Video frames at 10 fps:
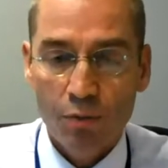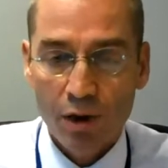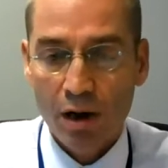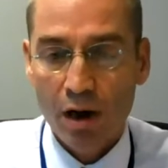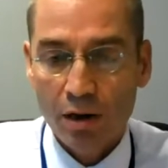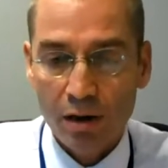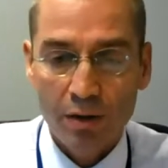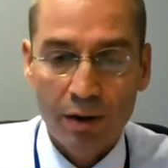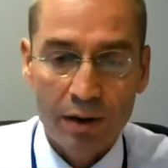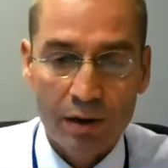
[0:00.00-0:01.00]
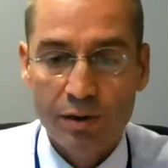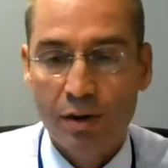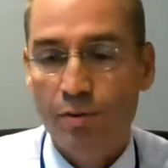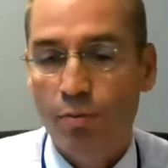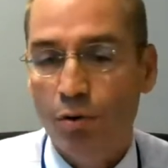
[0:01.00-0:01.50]
we are, I think,
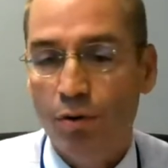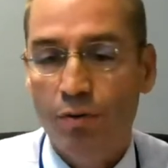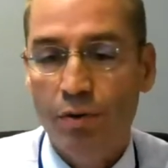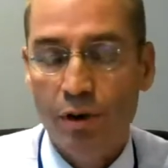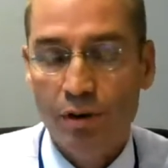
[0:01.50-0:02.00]
as both of you,